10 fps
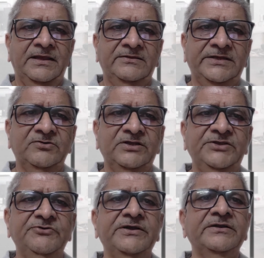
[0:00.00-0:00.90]
and then
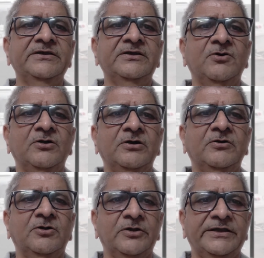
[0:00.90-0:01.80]
only you can
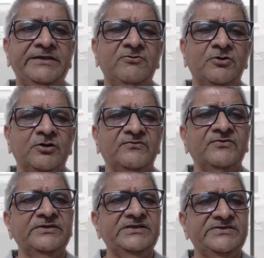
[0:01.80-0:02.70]
give order
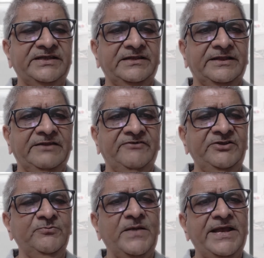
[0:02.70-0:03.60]
for the sale. And when
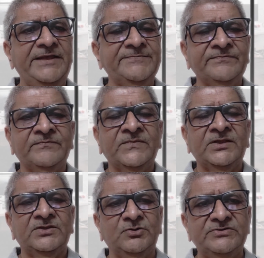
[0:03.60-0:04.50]
you buy,
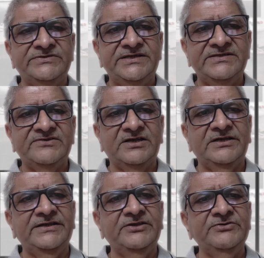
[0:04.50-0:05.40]
those shares
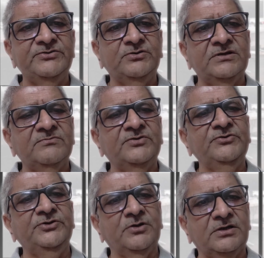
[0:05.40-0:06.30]
earlier used to come to
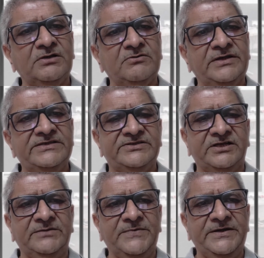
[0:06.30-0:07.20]
your account as
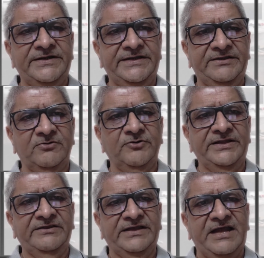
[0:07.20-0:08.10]
third party
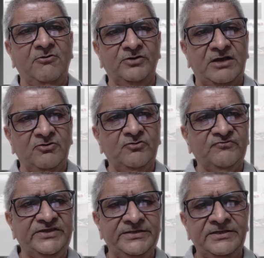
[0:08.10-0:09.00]
holding out
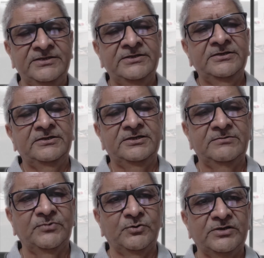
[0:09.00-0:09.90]
of the
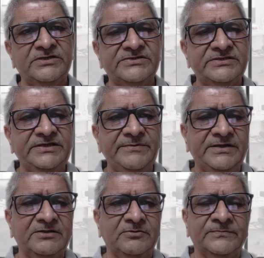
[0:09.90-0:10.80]
broker's
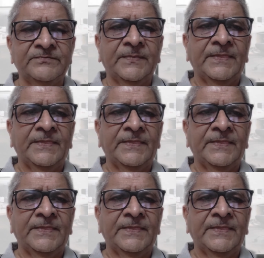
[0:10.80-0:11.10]
Demat account,